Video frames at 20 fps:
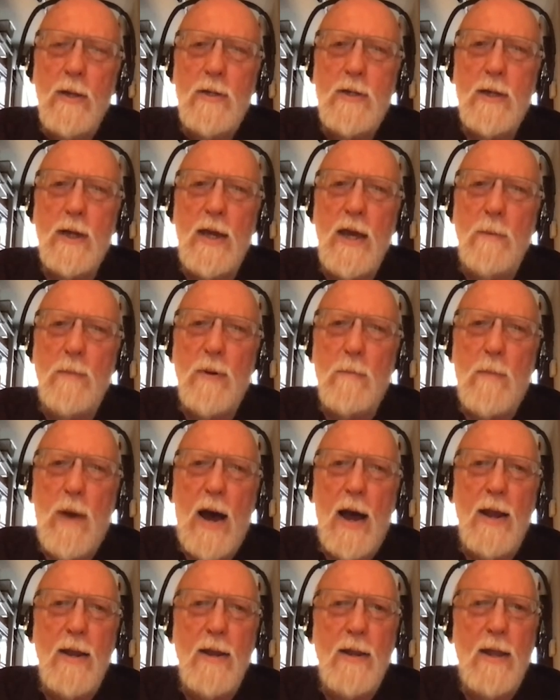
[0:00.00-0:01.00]
to keep in
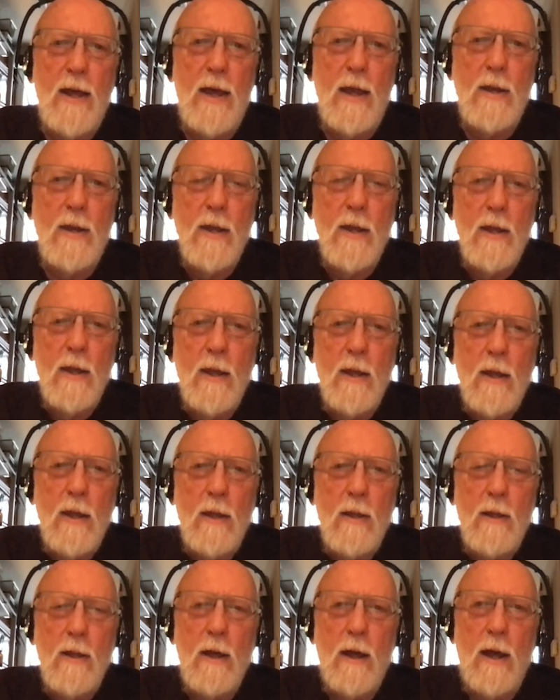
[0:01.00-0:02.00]
mind that
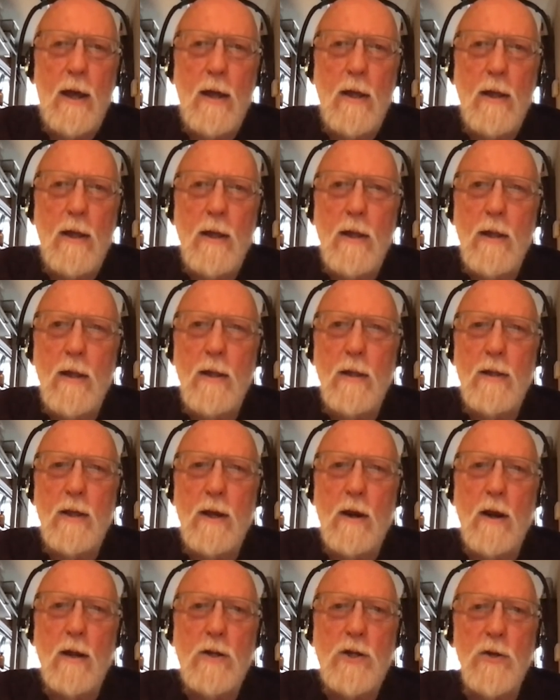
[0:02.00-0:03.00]

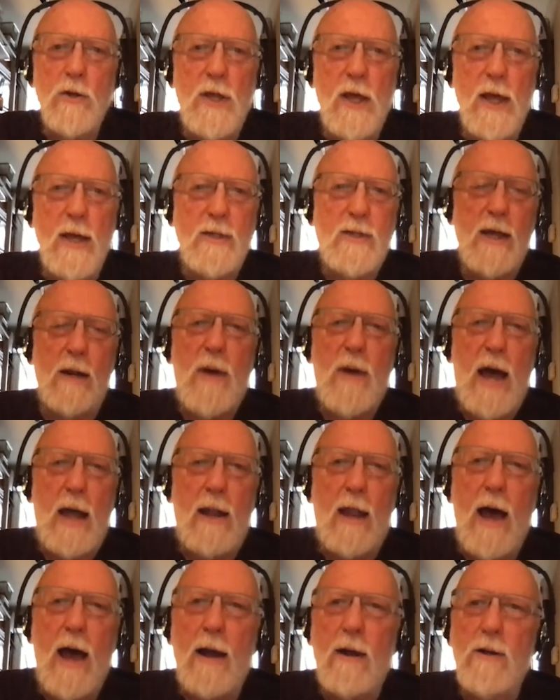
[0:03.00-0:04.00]
there are two things about
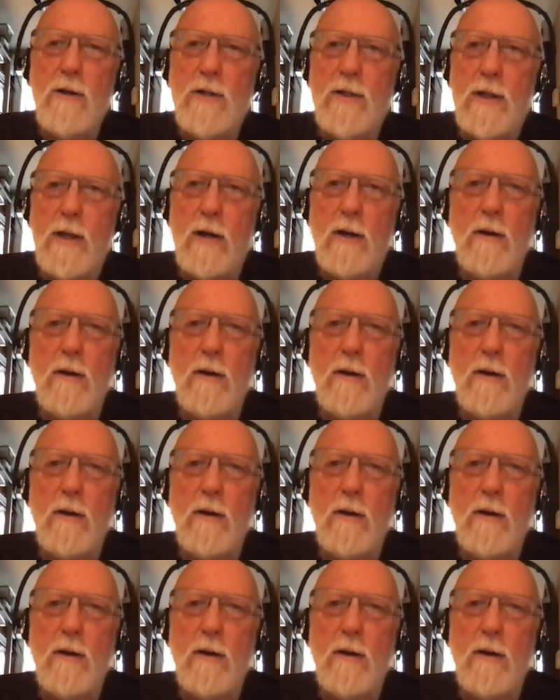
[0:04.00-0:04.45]
lagers